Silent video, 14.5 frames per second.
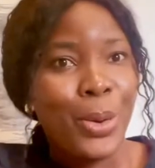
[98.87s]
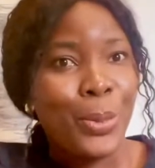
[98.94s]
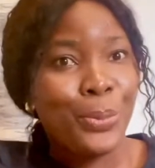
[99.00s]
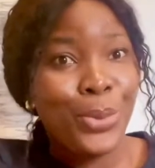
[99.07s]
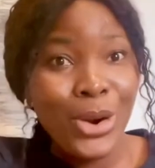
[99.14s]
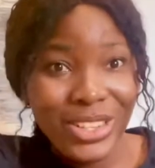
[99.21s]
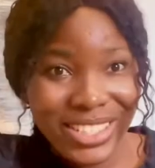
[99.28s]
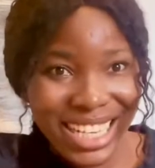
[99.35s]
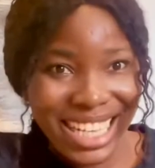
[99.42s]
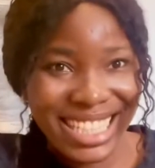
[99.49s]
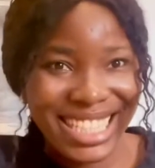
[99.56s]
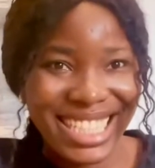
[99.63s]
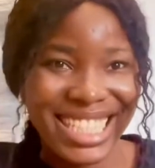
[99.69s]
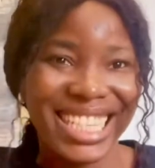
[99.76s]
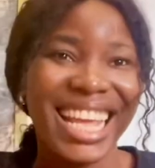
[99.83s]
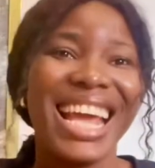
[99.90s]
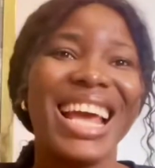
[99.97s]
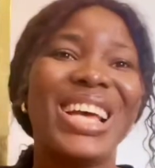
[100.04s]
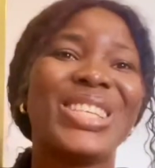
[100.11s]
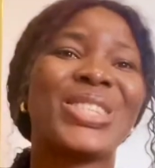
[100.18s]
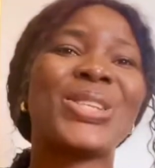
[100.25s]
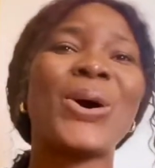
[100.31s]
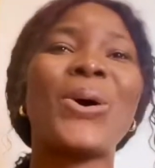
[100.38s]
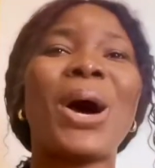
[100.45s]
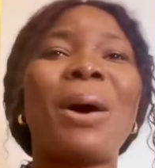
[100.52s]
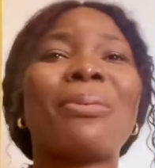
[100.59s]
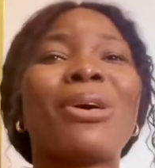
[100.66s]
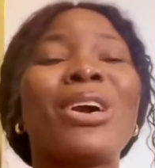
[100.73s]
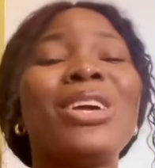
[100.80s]
projects. so
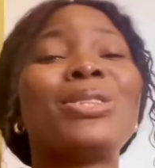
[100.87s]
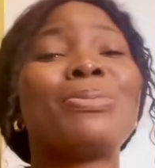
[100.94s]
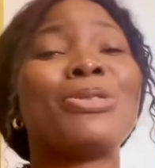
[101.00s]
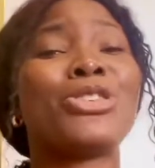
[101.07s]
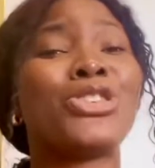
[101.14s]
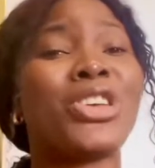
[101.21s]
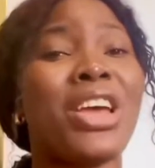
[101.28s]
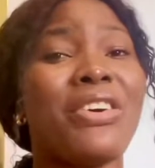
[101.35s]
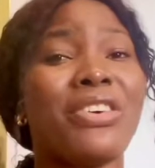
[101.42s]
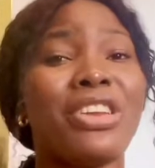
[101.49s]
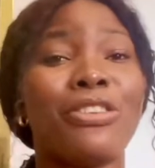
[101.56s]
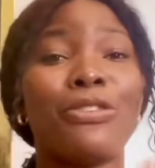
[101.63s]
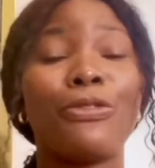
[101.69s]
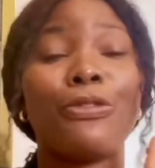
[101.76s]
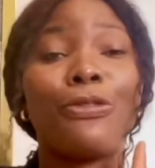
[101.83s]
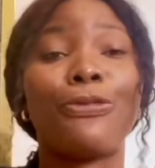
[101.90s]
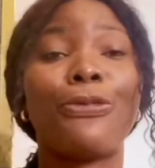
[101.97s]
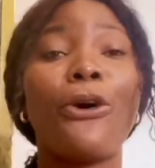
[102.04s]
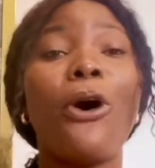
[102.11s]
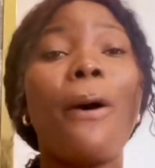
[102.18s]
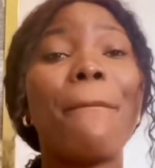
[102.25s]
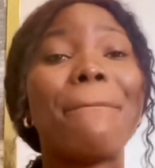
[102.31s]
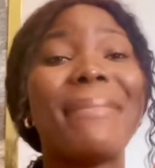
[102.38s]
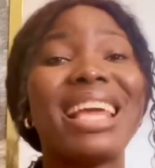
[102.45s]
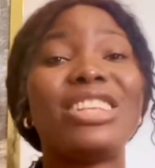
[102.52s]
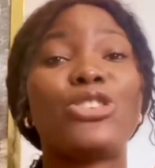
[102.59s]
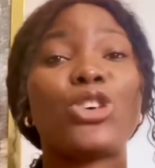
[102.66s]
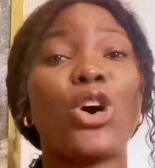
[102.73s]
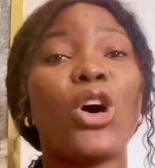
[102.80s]
i'm going to be sharing four
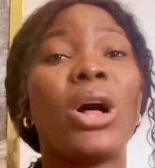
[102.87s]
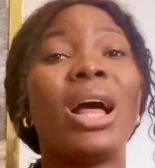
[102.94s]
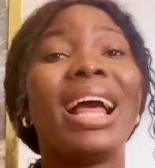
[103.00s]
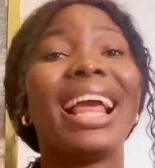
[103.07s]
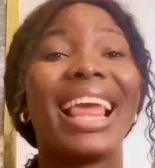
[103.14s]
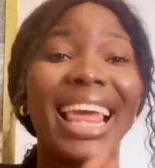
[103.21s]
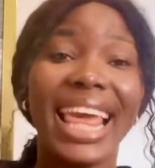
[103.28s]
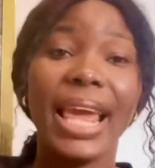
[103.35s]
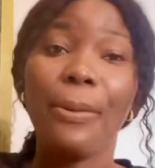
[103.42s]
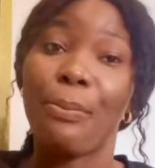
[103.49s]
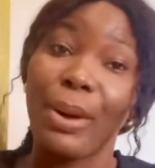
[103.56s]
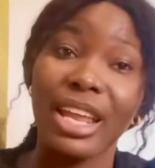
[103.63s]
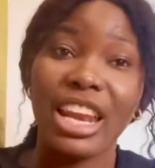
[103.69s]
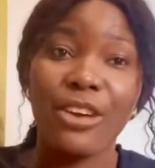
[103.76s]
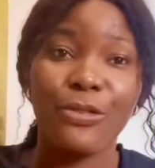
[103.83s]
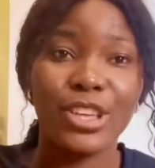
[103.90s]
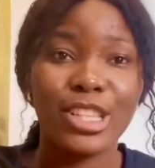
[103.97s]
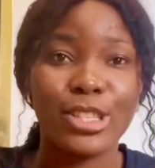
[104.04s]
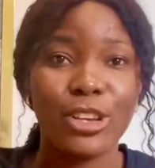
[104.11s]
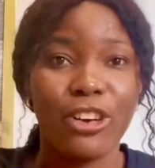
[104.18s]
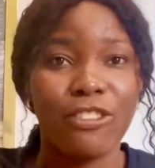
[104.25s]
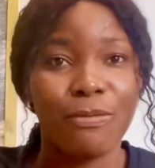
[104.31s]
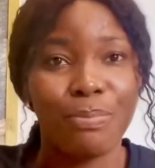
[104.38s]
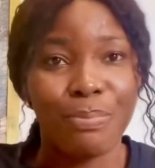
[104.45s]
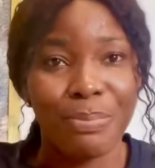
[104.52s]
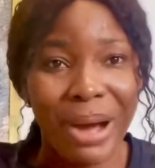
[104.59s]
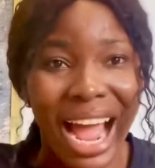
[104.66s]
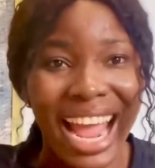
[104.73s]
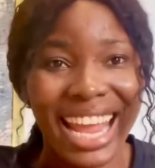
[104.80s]
major key benefits of
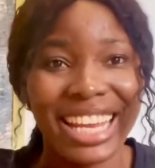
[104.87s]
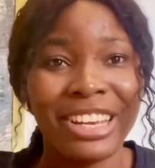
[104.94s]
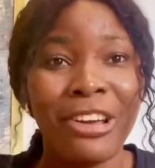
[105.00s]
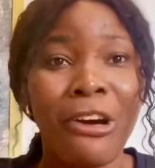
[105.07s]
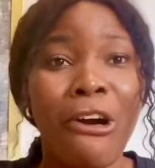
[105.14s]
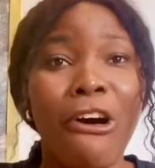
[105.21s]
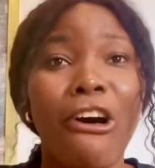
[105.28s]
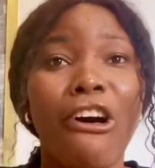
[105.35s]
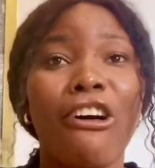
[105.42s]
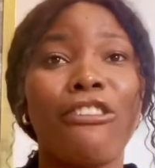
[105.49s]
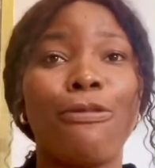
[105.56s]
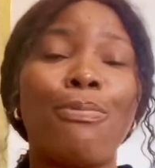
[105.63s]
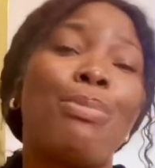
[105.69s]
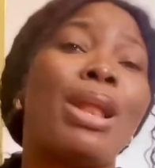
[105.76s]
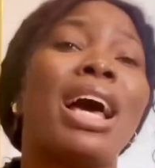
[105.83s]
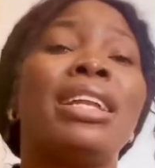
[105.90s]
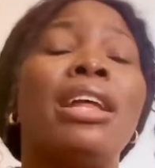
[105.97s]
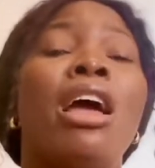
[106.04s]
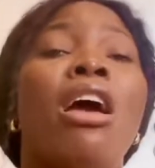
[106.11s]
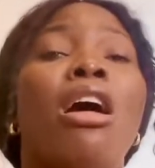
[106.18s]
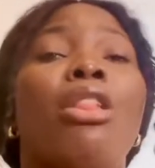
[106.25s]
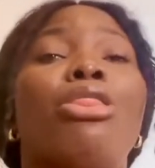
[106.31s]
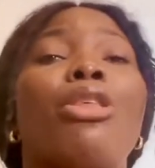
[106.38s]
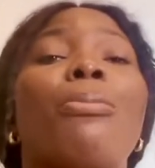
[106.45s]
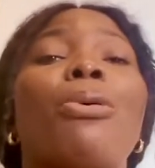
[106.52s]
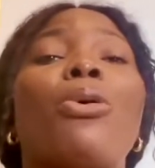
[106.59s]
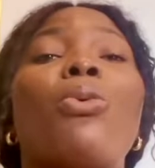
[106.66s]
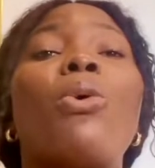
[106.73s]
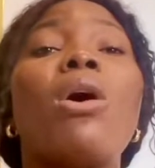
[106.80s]
buying off plan
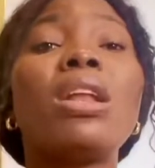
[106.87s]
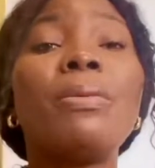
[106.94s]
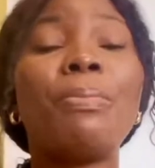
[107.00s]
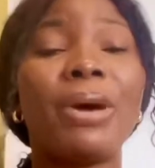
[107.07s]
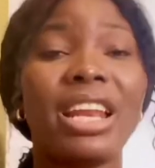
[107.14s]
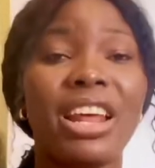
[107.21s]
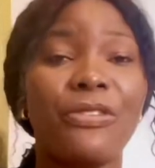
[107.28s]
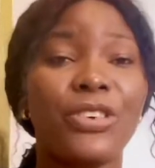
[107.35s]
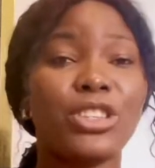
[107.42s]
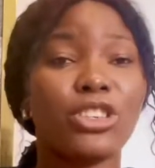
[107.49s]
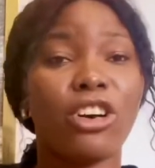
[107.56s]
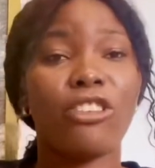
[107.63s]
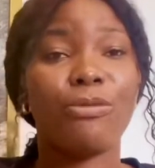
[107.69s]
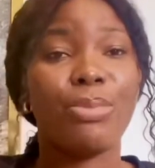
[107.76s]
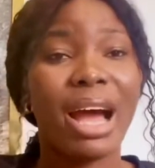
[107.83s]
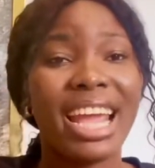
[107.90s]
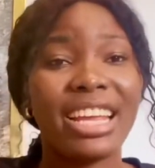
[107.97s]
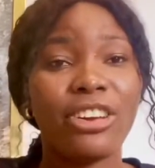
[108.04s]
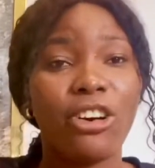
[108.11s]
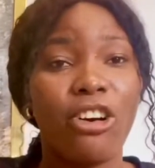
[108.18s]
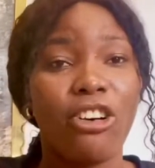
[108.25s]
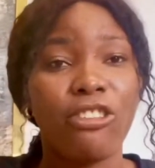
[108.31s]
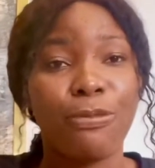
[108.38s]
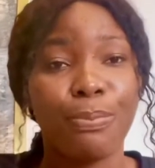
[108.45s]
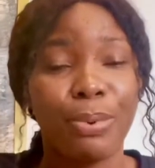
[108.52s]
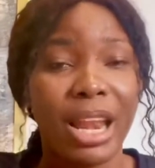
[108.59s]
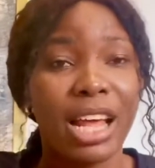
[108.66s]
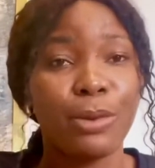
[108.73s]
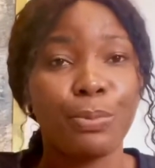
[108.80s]
number one benefit of buying off
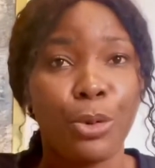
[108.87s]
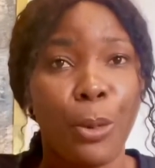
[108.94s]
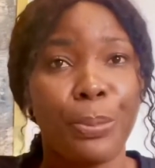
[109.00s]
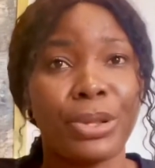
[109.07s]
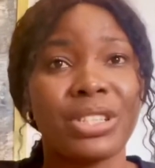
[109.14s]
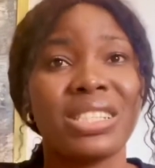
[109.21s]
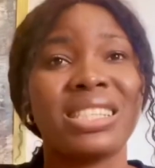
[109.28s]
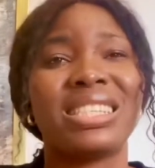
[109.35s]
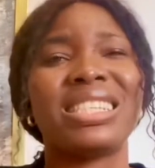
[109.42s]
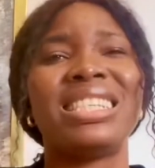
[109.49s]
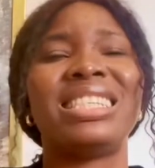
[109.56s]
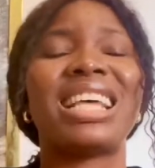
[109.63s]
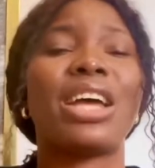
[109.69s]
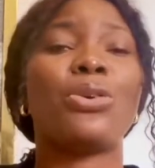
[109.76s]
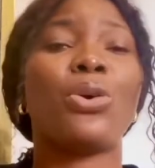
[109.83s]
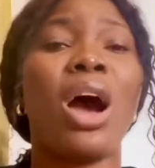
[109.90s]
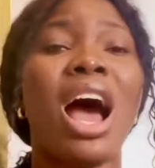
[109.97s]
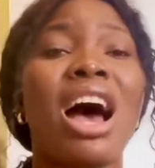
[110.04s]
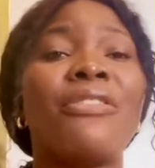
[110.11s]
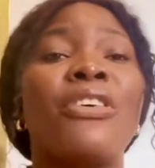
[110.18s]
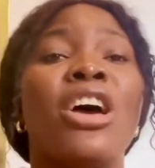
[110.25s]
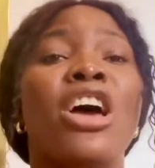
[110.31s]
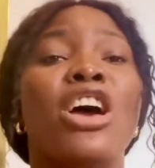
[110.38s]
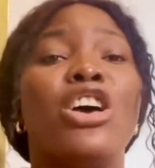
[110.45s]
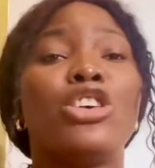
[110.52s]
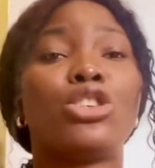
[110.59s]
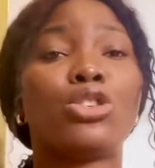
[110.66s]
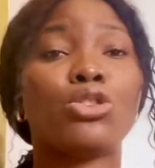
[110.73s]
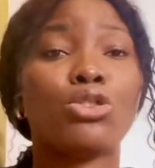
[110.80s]
plan properties is that you have
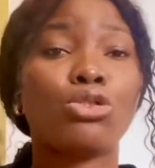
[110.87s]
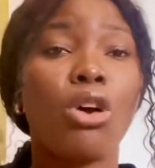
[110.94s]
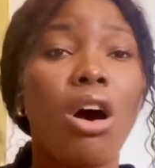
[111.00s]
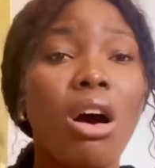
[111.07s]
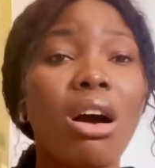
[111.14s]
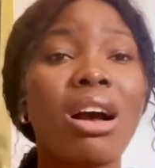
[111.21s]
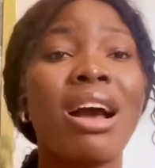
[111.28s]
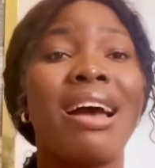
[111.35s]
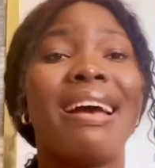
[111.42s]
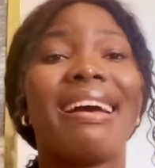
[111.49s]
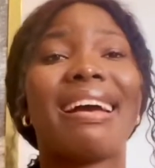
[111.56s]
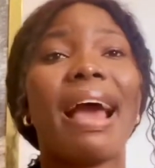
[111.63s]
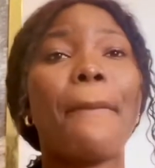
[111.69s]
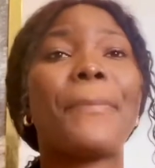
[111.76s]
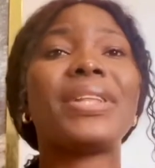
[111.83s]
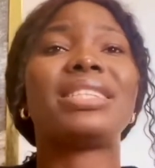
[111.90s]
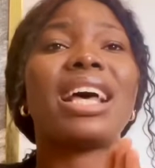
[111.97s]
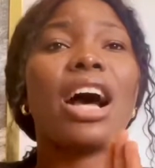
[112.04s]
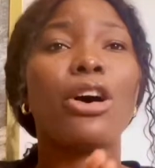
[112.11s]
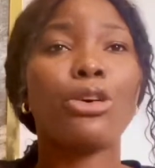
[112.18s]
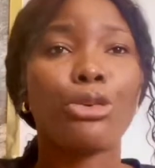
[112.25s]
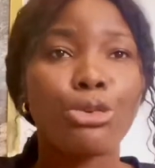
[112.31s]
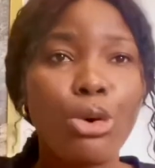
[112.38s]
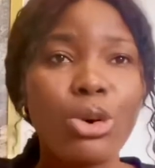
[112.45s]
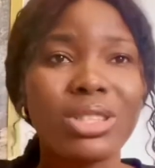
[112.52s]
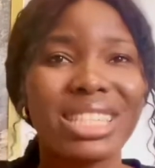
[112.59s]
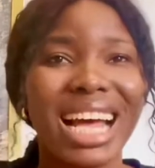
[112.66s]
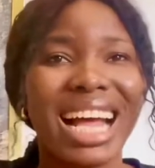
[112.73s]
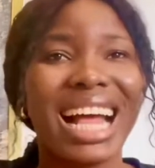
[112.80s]
a strong capital
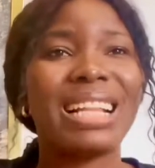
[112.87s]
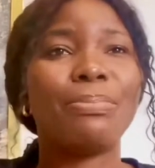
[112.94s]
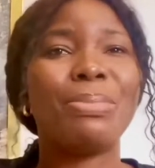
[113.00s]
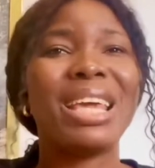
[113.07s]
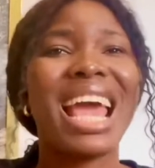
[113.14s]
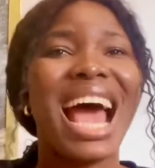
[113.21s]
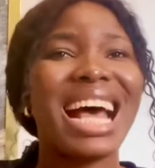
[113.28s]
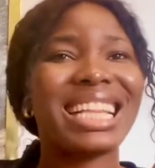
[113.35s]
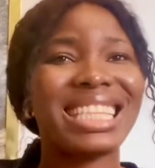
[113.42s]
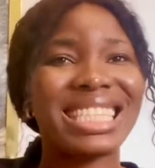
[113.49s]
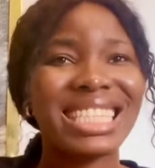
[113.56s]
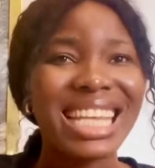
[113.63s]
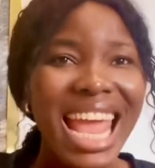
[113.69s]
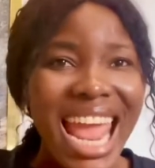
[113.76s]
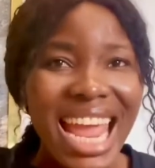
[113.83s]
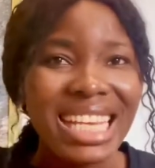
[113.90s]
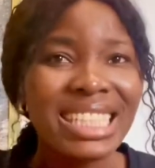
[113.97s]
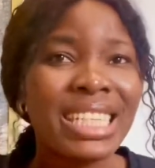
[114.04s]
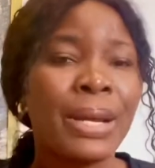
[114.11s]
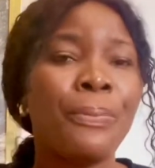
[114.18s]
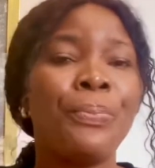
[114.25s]
growth that can be attained